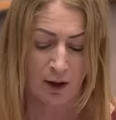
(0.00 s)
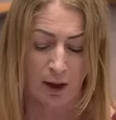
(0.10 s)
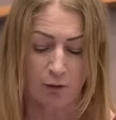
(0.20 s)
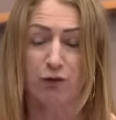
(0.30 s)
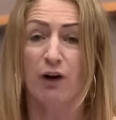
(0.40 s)

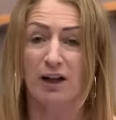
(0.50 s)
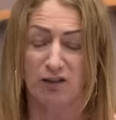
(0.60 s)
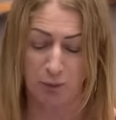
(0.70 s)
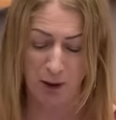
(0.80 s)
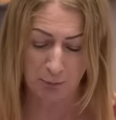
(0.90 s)
In
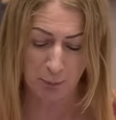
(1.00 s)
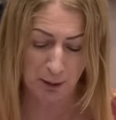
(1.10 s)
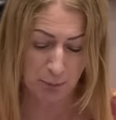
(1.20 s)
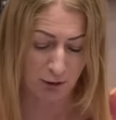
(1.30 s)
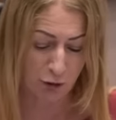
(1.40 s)
France, we have
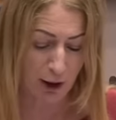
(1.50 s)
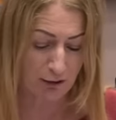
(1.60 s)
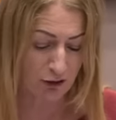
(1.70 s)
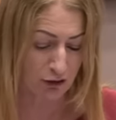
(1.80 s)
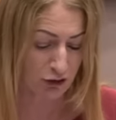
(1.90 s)
people's
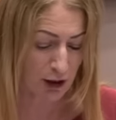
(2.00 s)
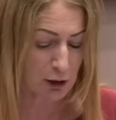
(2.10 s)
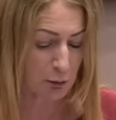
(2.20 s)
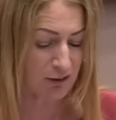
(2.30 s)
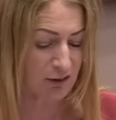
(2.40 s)
rights
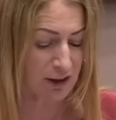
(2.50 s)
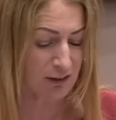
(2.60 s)
continuously